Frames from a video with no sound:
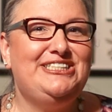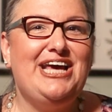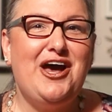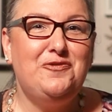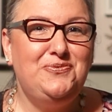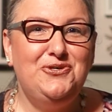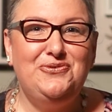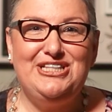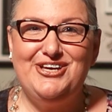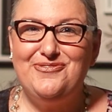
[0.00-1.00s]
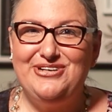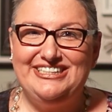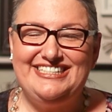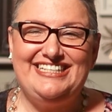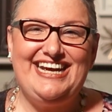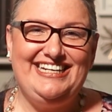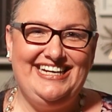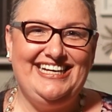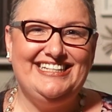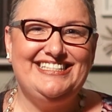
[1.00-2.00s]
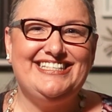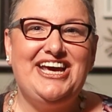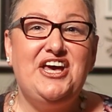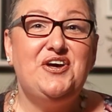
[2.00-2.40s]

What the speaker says: to help you with your real estate needs.